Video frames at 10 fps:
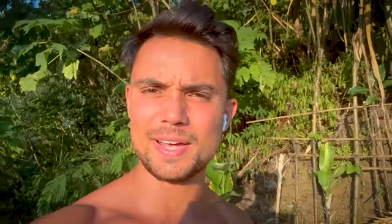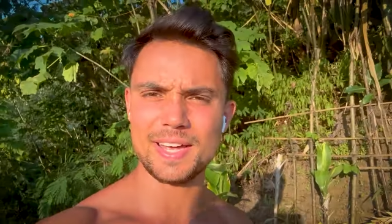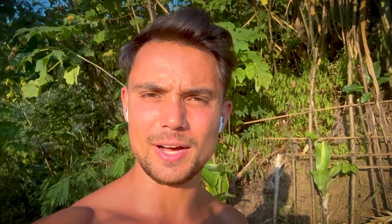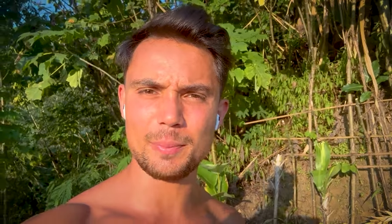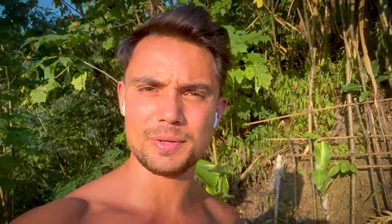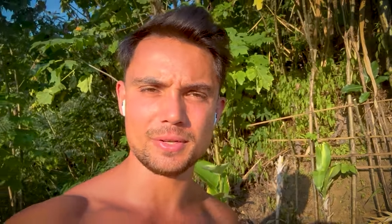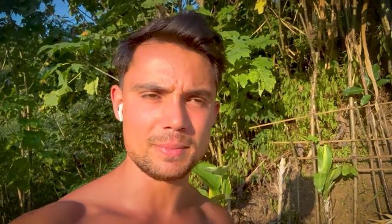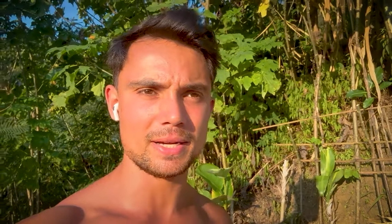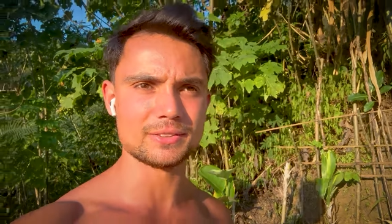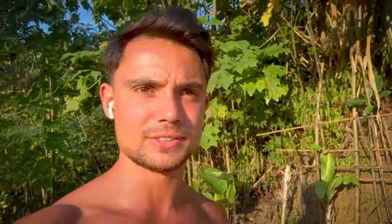here, up in the
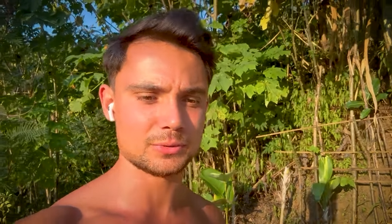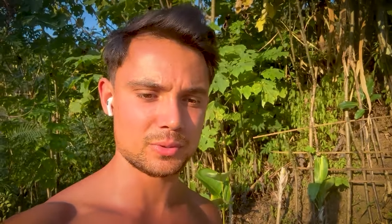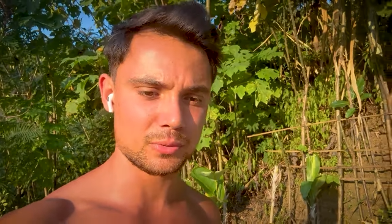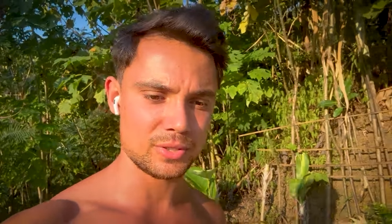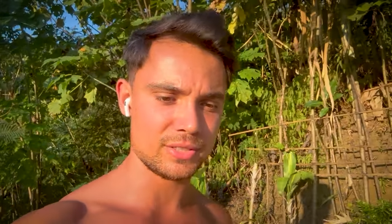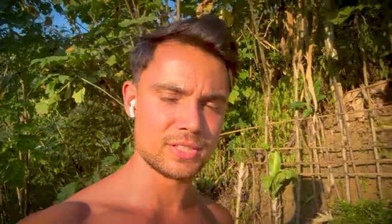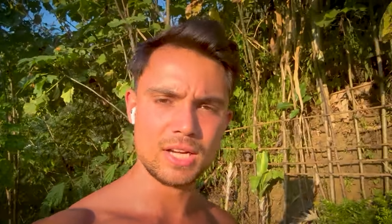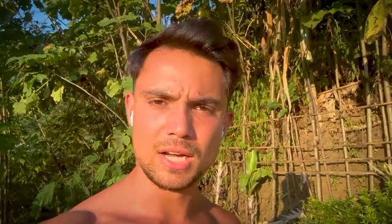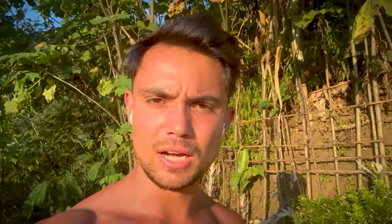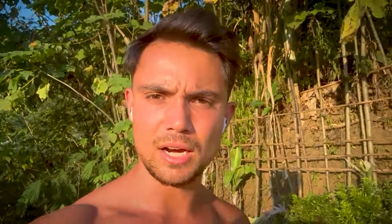mountains with all these
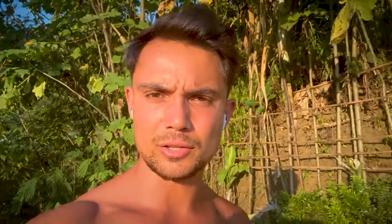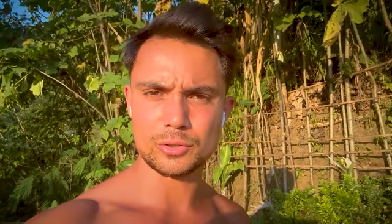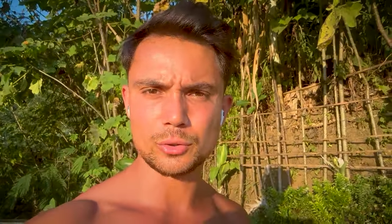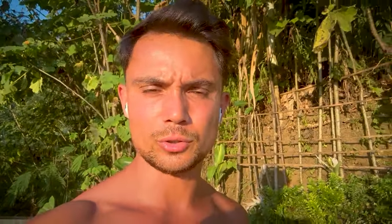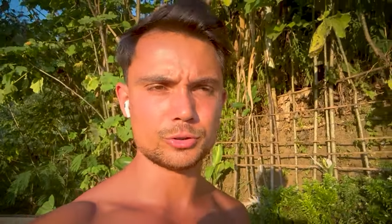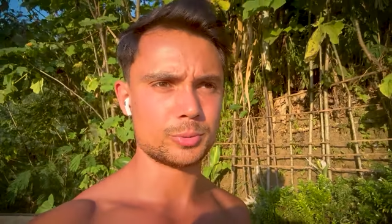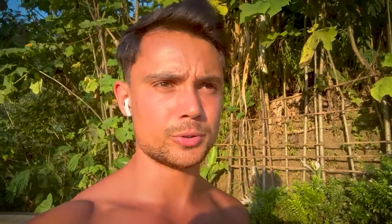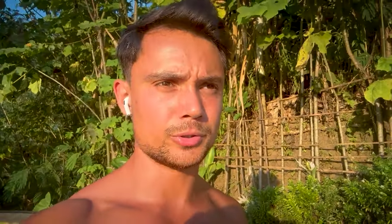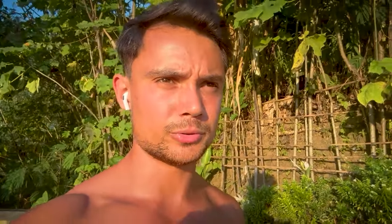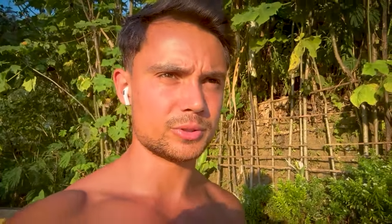other cool
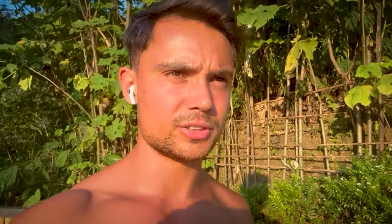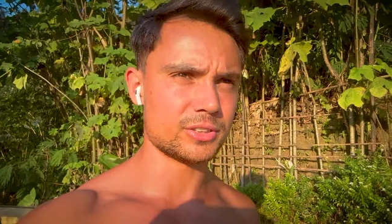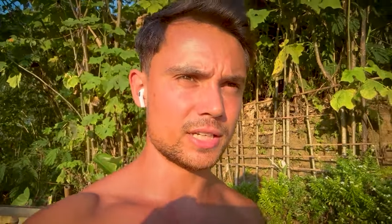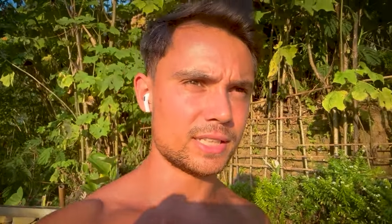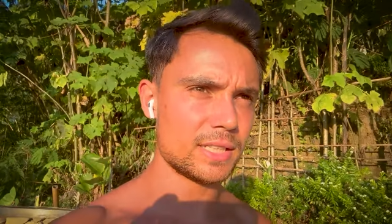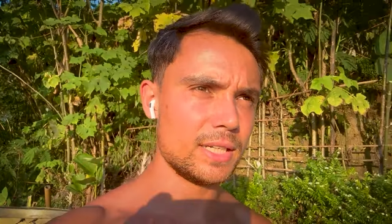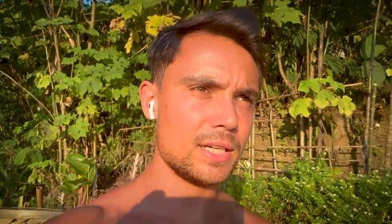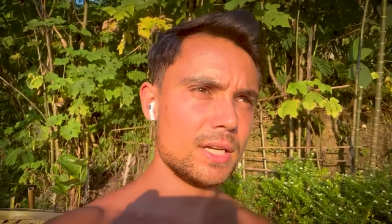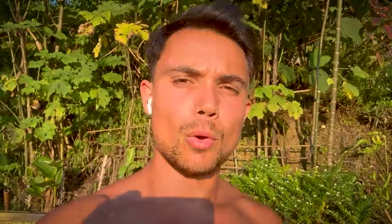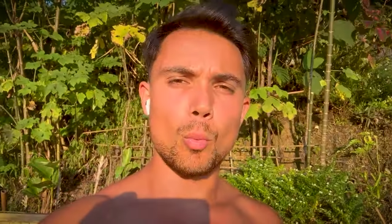entrepreneurs, which is like
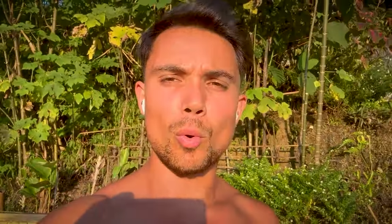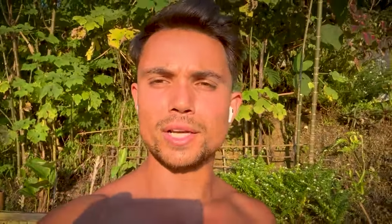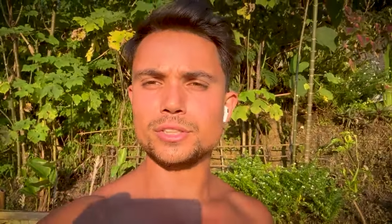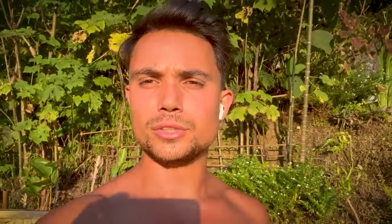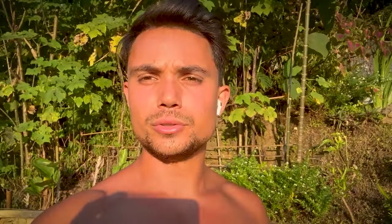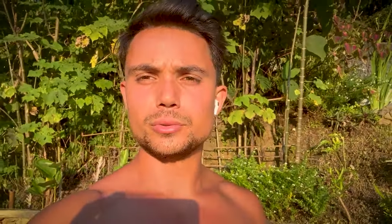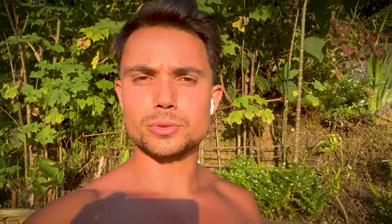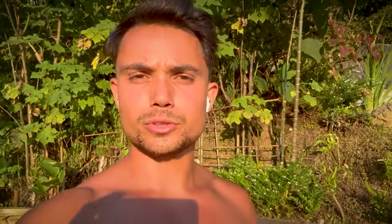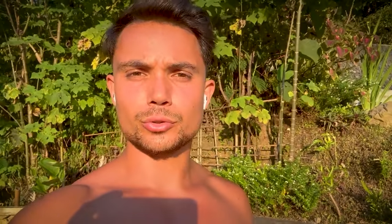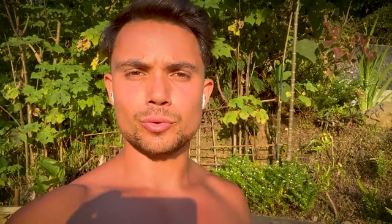when you
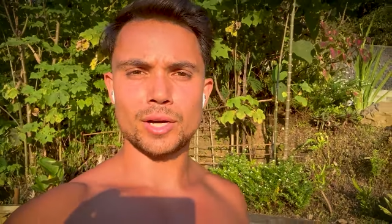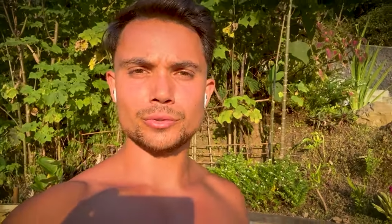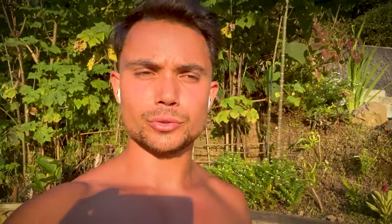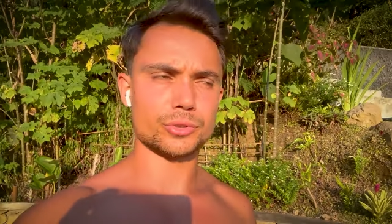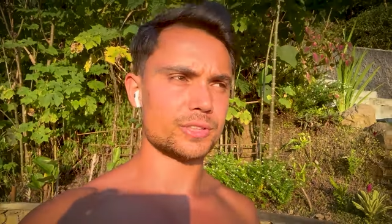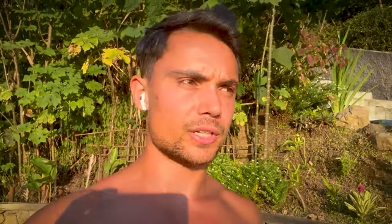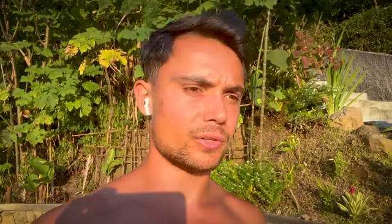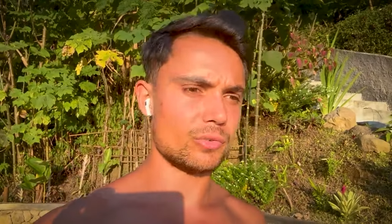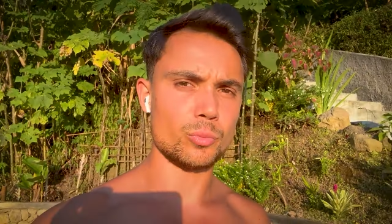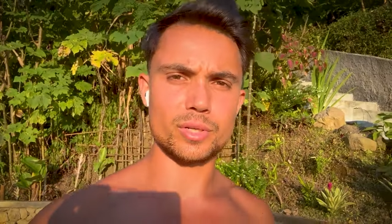surround
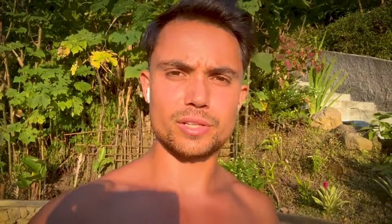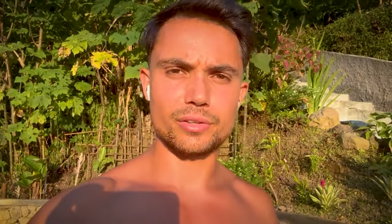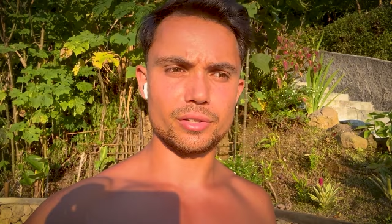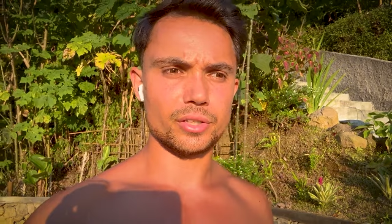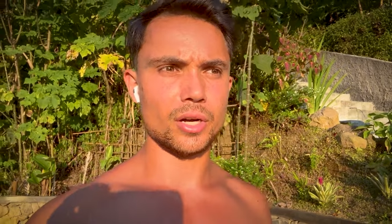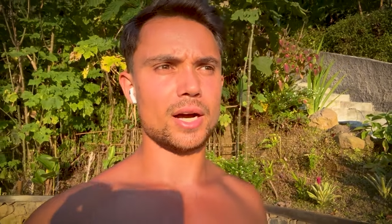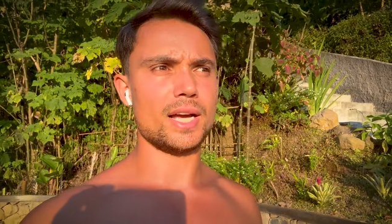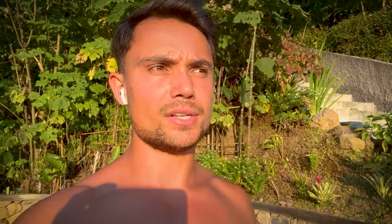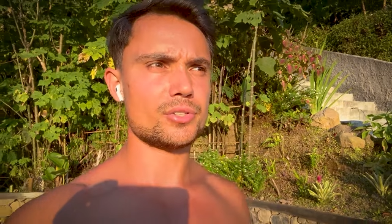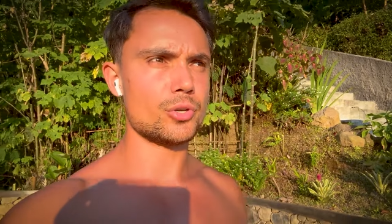yourself with
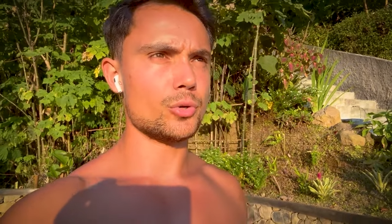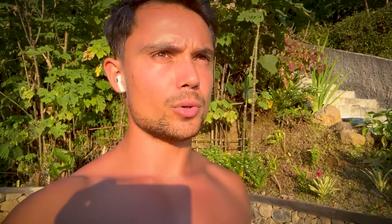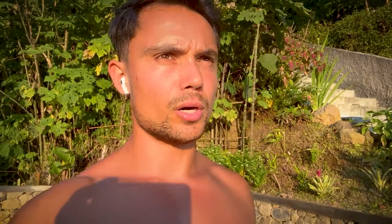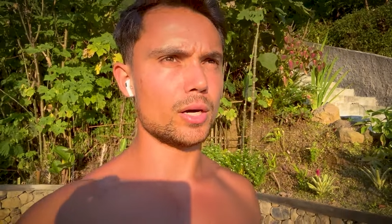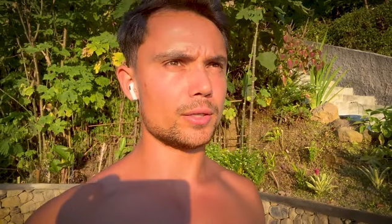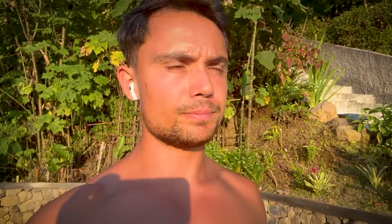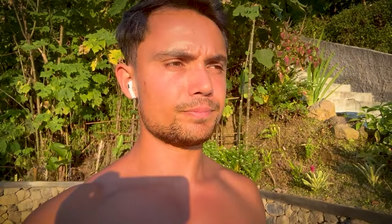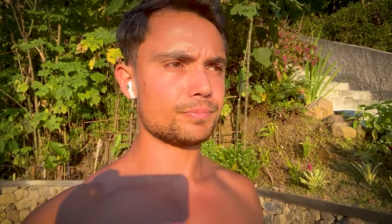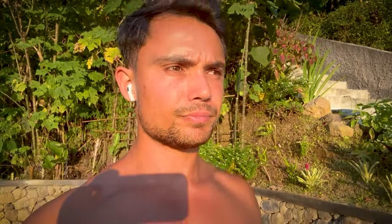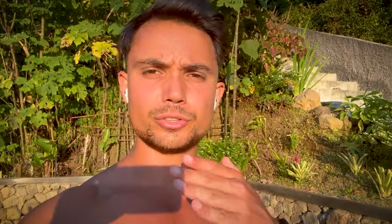guys who are
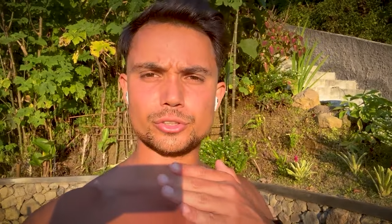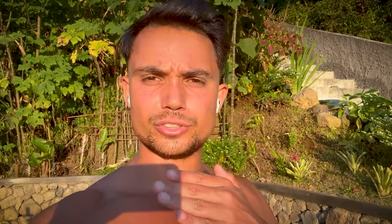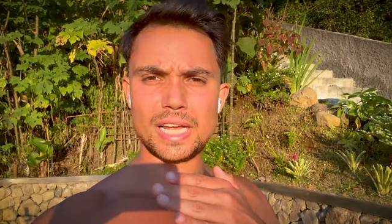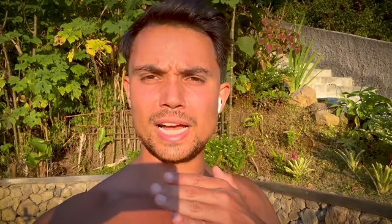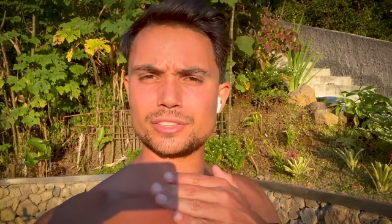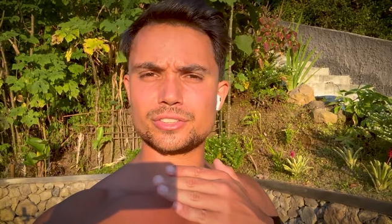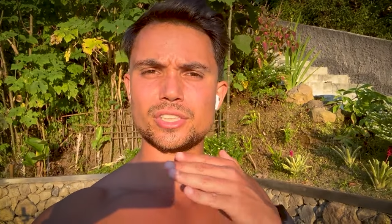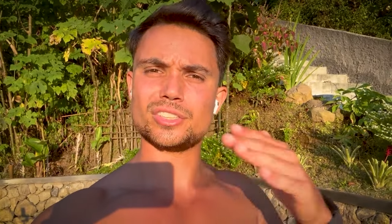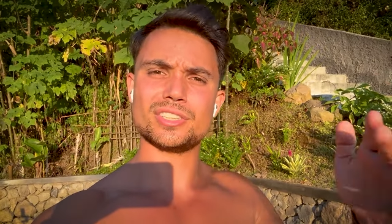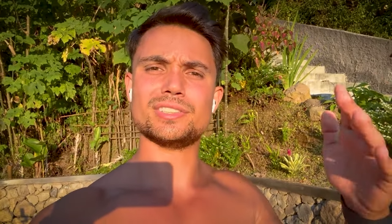just at
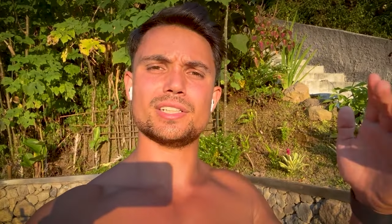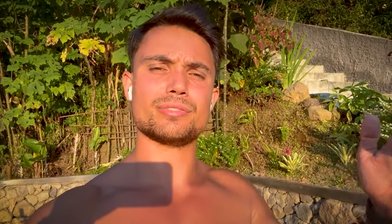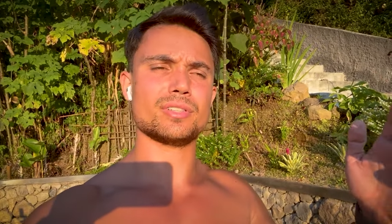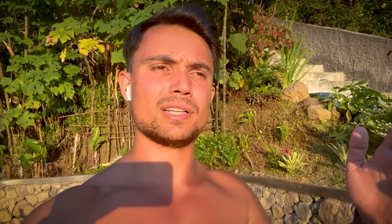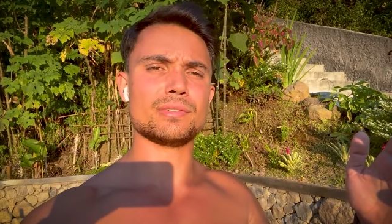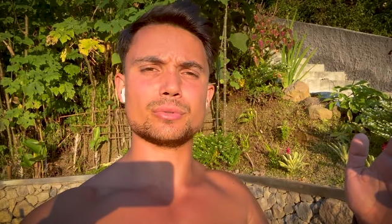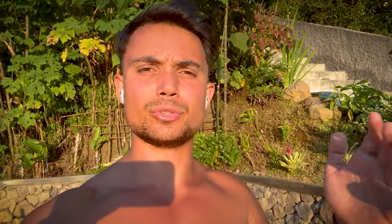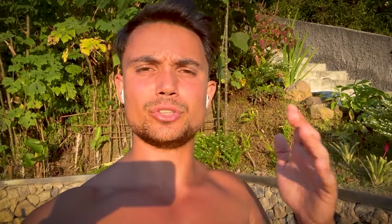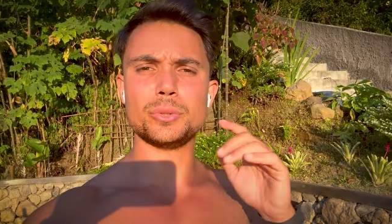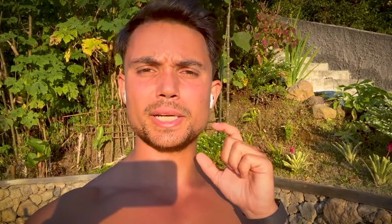such a different level
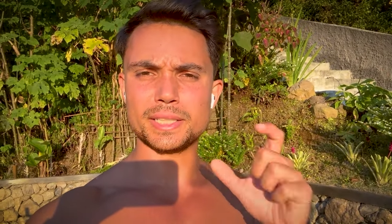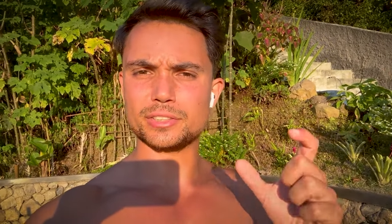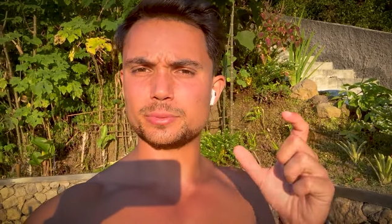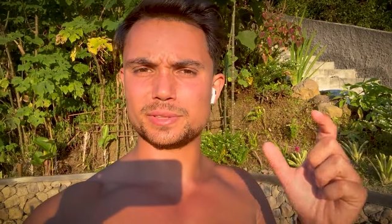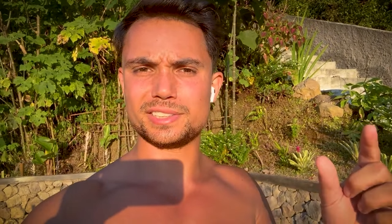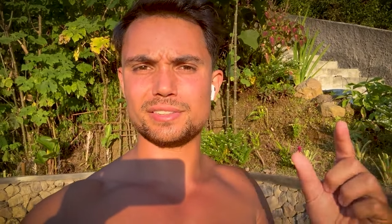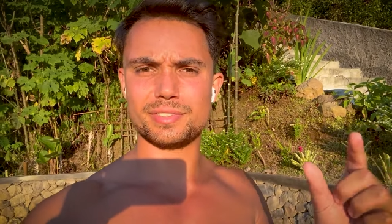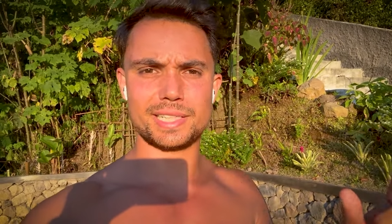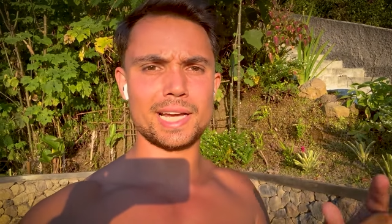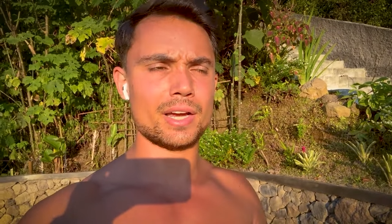to you in a
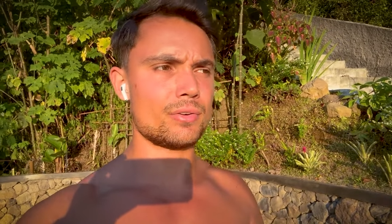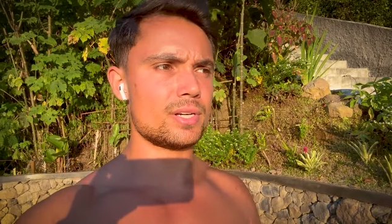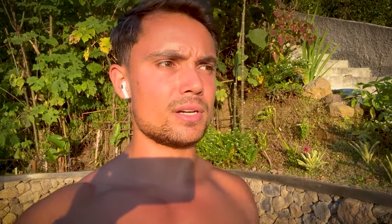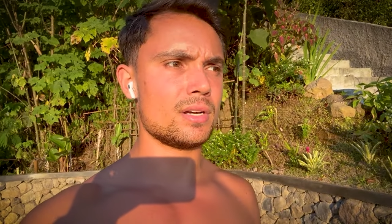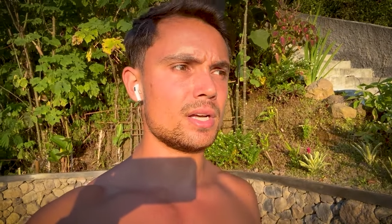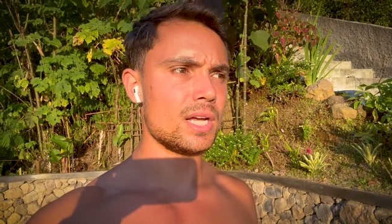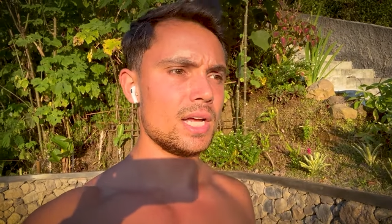specific area,